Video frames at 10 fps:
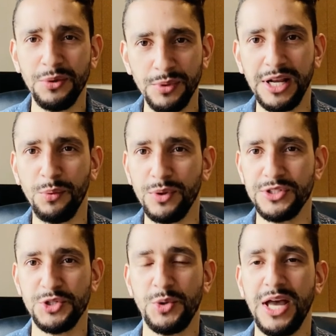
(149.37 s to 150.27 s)
when I
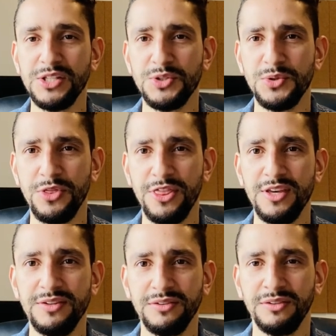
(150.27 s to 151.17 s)
was trying to do
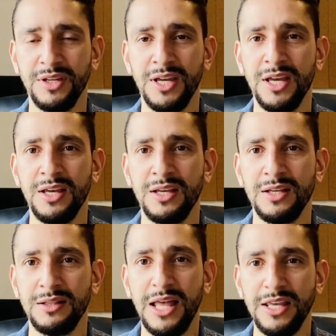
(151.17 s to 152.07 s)
this?
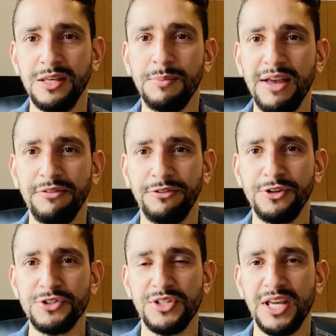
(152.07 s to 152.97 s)
Like in my
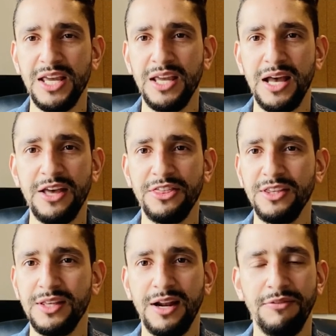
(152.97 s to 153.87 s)
first day, I
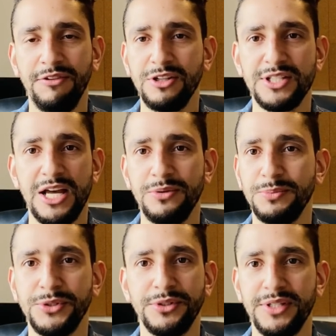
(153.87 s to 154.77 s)
think that I fell down more